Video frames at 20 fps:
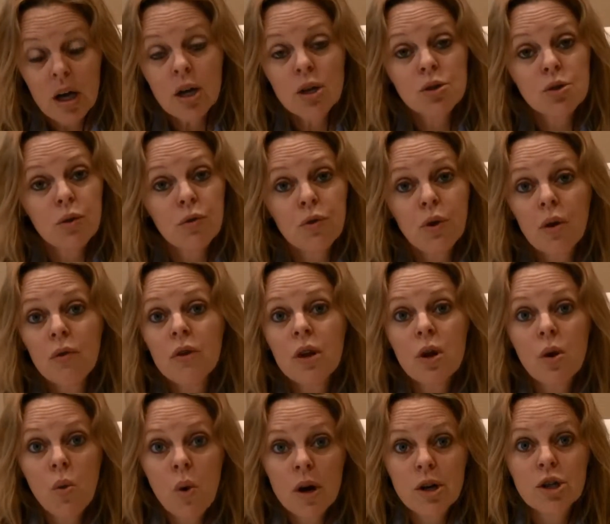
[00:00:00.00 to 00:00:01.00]
So if you have any
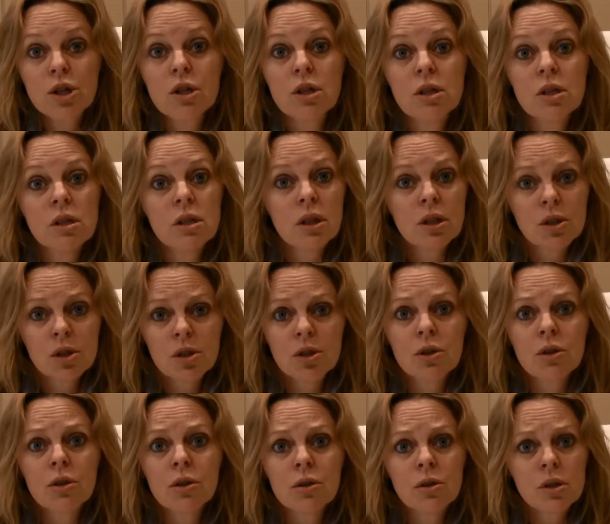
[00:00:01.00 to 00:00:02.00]
questions,
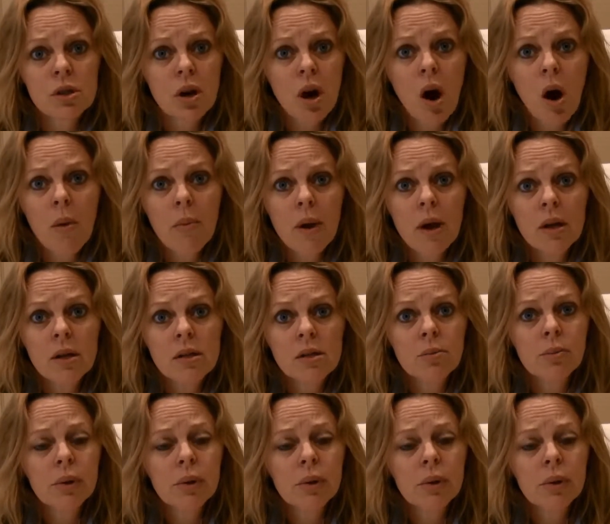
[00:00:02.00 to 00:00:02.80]
concerns, comments,